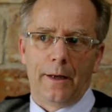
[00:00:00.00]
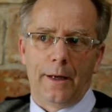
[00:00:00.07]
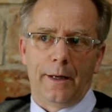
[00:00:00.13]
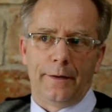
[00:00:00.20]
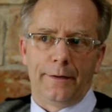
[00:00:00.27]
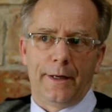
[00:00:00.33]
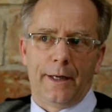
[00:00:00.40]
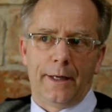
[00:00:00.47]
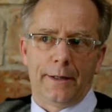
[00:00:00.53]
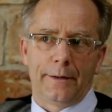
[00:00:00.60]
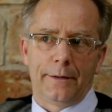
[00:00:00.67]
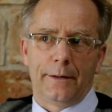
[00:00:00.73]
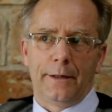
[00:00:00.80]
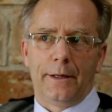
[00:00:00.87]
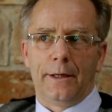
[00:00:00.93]
And
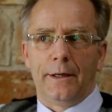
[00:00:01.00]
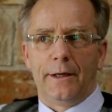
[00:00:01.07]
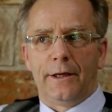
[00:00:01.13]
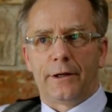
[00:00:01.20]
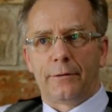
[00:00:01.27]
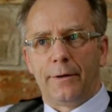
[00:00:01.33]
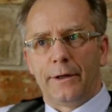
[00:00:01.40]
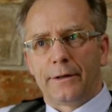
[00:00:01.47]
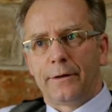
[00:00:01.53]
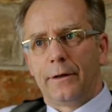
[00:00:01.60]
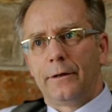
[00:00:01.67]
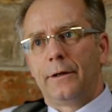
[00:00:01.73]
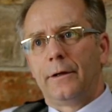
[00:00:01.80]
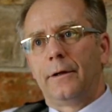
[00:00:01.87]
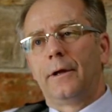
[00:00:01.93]
then he
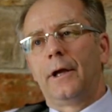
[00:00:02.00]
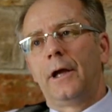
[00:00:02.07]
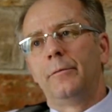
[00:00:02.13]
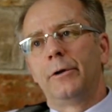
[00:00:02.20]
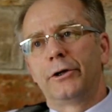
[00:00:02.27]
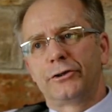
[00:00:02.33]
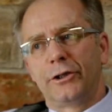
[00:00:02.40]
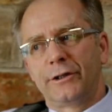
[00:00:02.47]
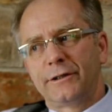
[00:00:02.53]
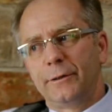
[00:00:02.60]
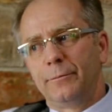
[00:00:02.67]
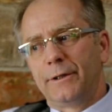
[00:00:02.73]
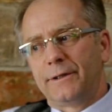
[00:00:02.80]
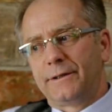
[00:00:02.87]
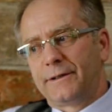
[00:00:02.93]
created emergency
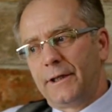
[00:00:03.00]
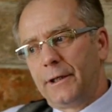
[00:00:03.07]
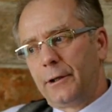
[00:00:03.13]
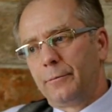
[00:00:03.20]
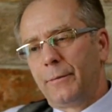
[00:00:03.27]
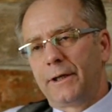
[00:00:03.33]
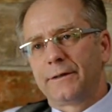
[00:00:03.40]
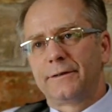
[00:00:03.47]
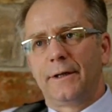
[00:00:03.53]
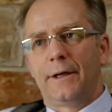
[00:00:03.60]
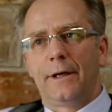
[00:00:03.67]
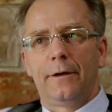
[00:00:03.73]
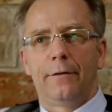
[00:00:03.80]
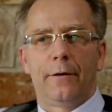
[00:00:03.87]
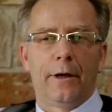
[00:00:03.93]
medicine in
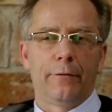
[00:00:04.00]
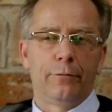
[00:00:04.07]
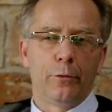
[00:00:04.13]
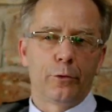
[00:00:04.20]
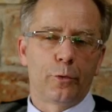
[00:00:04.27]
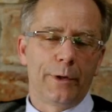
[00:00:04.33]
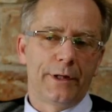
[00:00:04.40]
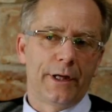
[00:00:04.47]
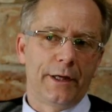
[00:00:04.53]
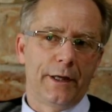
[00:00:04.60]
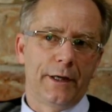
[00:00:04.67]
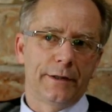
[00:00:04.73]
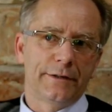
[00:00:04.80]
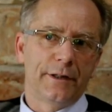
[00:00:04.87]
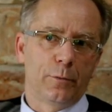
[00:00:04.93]
Marseille. For 20
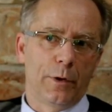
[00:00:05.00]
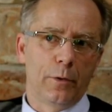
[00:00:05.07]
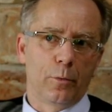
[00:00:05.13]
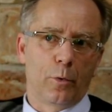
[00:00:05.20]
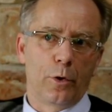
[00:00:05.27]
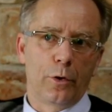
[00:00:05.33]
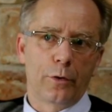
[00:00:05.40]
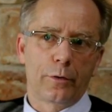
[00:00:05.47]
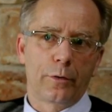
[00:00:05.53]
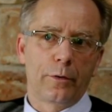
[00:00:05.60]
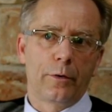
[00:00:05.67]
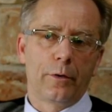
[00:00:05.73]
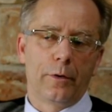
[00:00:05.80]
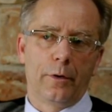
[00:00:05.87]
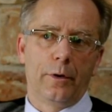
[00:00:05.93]
years, he will work
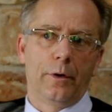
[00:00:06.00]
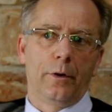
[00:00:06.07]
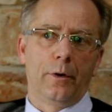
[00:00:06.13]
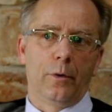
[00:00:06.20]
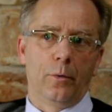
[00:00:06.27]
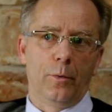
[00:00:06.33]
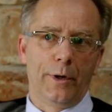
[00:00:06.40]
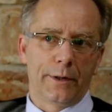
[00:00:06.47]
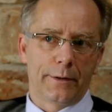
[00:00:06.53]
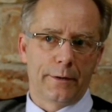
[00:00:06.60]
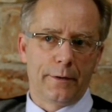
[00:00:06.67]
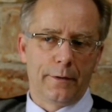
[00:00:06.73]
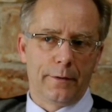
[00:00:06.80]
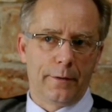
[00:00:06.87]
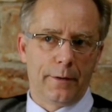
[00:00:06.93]
with
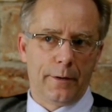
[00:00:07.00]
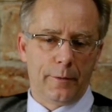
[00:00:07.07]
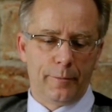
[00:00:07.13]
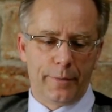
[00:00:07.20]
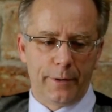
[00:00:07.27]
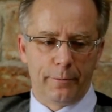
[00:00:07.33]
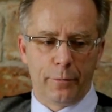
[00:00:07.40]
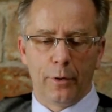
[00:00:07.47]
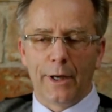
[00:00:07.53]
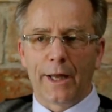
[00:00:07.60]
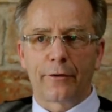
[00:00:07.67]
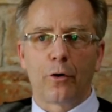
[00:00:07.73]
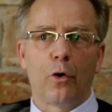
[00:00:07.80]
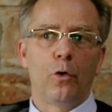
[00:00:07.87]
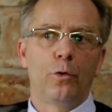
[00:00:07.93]
people
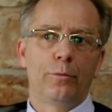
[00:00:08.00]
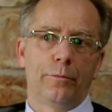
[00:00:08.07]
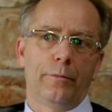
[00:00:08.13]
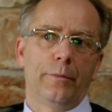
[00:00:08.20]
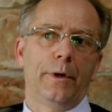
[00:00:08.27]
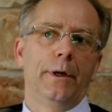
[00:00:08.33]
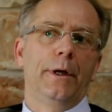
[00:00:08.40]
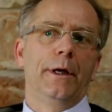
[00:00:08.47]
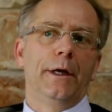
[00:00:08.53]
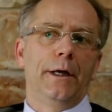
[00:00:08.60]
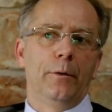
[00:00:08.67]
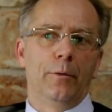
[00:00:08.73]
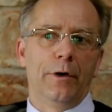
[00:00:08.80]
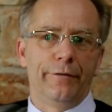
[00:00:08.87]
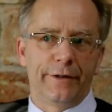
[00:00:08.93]
at home.
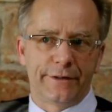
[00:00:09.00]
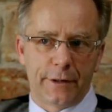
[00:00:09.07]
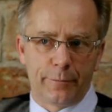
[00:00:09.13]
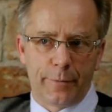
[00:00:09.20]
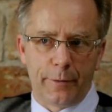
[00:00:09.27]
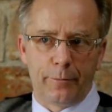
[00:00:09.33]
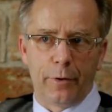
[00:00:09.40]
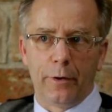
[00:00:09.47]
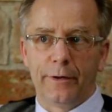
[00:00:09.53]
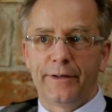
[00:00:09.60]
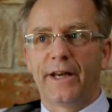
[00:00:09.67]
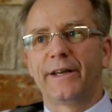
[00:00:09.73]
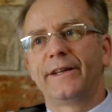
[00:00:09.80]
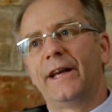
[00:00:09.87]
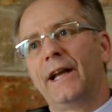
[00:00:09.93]
He will visit people in
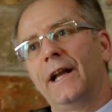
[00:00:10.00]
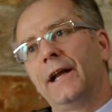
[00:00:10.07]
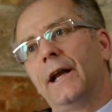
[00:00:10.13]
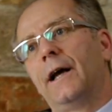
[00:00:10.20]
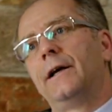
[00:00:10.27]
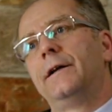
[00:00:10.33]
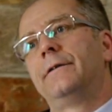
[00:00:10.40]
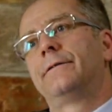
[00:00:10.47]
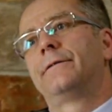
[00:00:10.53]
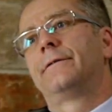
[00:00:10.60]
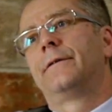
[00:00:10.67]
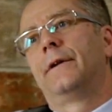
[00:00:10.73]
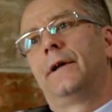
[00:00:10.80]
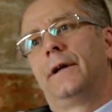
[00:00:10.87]
their daily life.